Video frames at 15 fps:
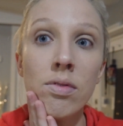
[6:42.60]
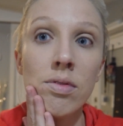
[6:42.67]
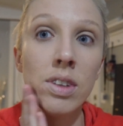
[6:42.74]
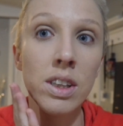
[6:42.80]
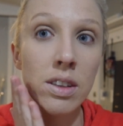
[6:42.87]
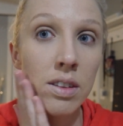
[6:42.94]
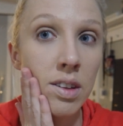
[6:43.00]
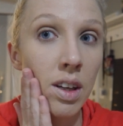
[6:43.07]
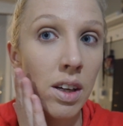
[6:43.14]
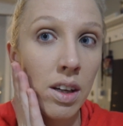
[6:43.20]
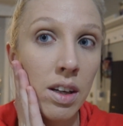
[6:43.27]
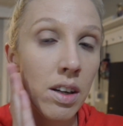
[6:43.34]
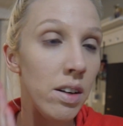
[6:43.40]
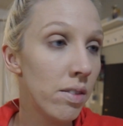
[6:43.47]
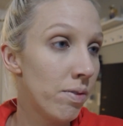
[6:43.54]
Feels
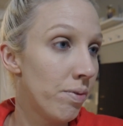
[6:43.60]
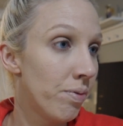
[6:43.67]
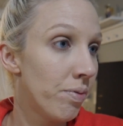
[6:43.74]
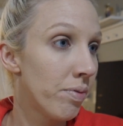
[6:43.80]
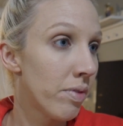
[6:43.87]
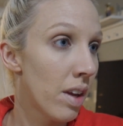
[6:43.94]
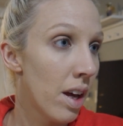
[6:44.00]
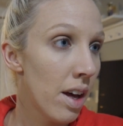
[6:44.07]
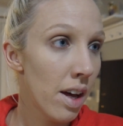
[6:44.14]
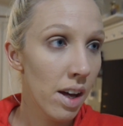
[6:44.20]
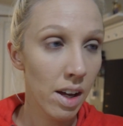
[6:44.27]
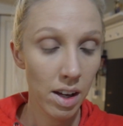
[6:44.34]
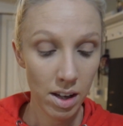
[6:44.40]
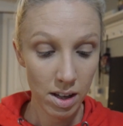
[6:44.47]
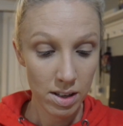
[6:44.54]
good.
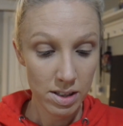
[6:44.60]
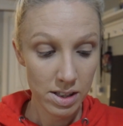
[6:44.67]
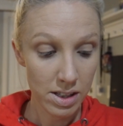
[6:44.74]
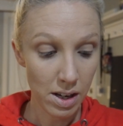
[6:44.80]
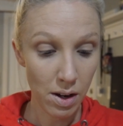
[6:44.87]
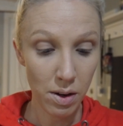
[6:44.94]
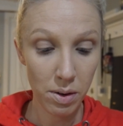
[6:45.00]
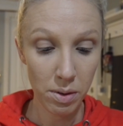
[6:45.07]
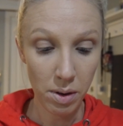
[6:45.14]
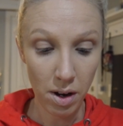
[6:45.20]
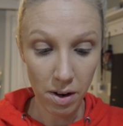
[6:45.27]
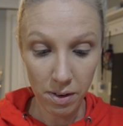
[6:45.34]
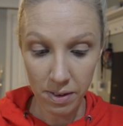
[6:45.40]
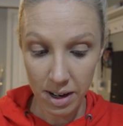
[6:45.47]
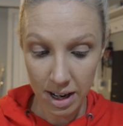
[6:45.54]
So,
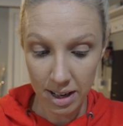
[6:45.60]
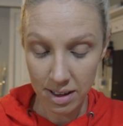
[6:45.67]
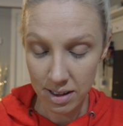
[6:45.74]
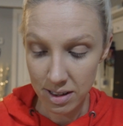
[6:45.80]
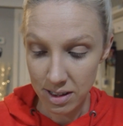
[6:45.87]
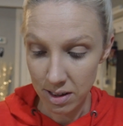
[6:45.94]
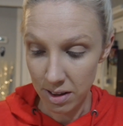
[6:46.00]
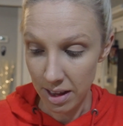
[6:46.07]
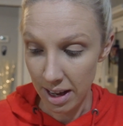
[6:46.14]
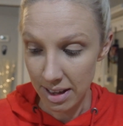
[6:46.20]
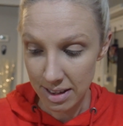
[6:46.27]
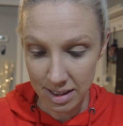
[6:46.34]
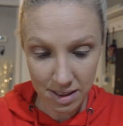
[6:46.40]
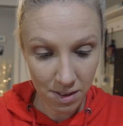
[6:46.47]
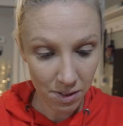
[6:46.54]
alright, so
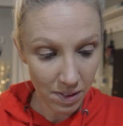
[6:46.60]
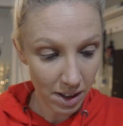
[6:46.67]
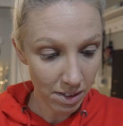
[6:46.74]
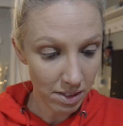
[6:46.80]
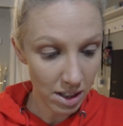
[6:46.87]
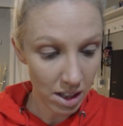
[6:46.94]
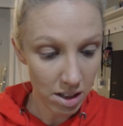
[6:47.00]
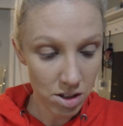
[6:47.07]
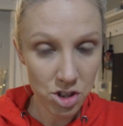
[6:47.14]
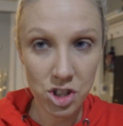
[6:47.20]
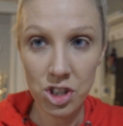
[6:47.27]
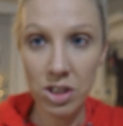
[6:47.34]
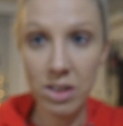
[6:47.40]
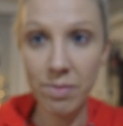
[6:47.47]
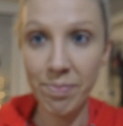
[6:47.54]
that's the
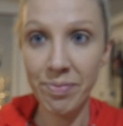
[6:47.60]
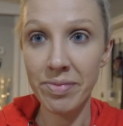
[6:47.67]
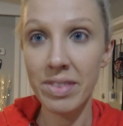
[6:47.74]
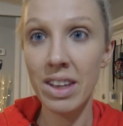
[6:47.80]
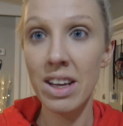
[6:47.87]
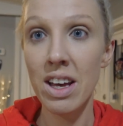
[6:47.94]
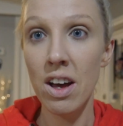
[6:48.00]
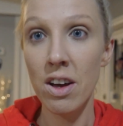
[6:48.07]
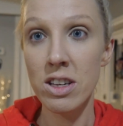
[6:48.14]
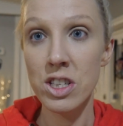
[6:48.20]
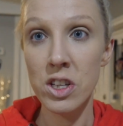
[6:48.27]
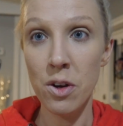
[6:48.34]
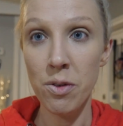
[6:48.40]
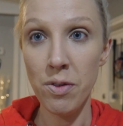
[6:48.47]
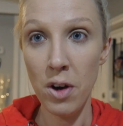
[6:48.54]
foundation.
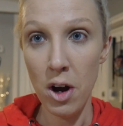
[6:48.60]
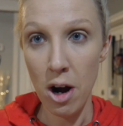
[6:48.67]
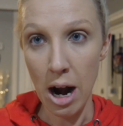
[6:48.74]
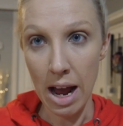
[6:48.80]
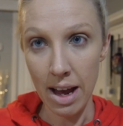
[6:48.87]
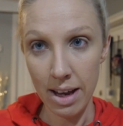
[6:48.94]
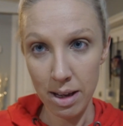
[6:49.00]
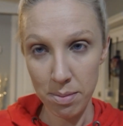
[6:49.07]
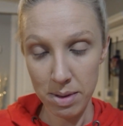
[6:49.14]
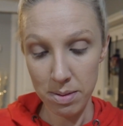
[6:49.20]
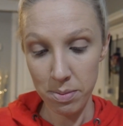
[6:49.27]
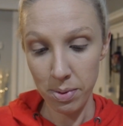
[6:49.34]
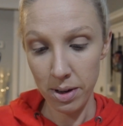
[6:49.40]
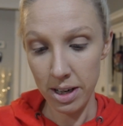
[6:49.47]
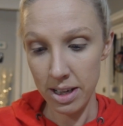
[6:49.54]
So far, I am
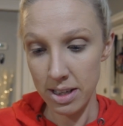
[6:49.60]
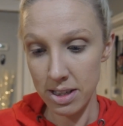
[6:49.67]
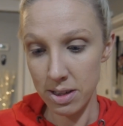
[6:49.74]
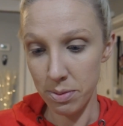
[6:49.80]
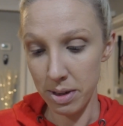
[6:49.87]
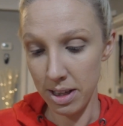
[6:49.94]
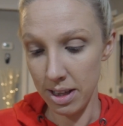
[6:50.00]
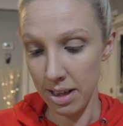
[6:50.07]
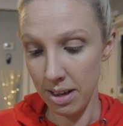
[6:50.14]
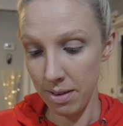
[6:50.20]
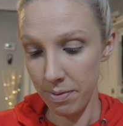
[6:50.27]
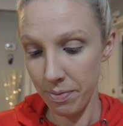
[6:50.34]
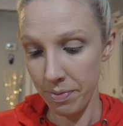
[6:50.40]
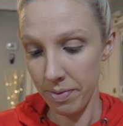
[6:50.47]
impressed with it.